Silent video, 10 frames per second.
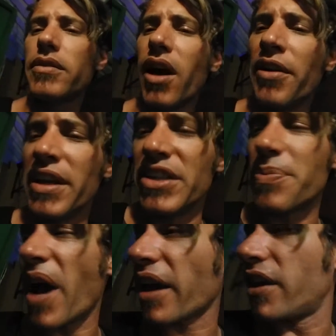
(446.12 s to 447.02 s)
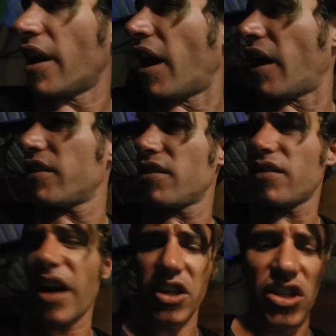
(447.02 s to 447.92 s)
Nobody's back
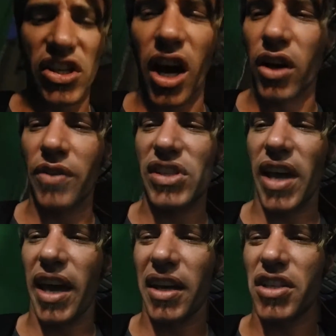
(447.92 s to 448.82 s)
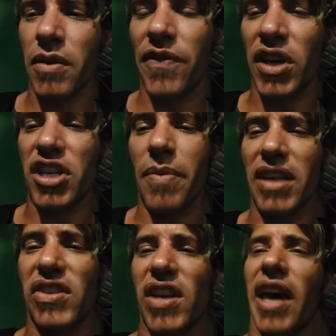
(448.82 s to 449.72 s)
here. I just got off stage. I finished
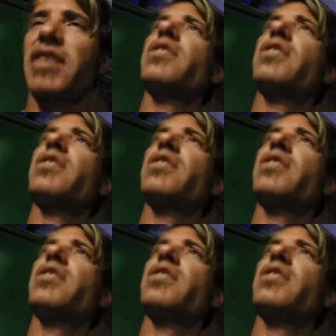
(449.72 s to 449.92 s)
my set.